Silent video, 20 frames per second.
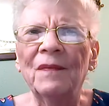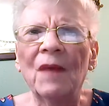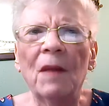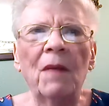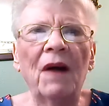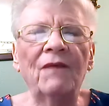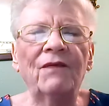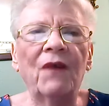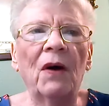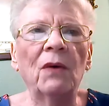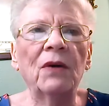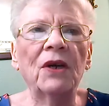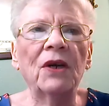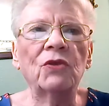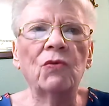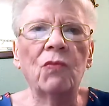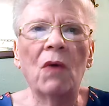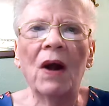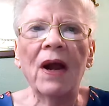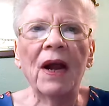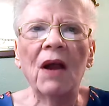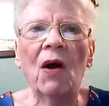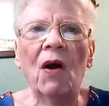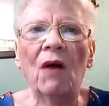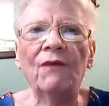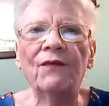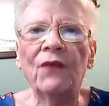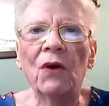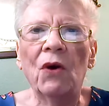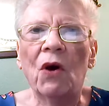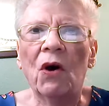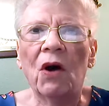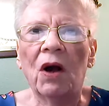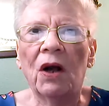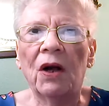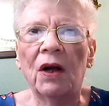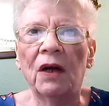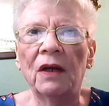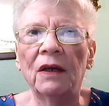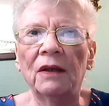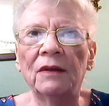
My phone is rang off the hook.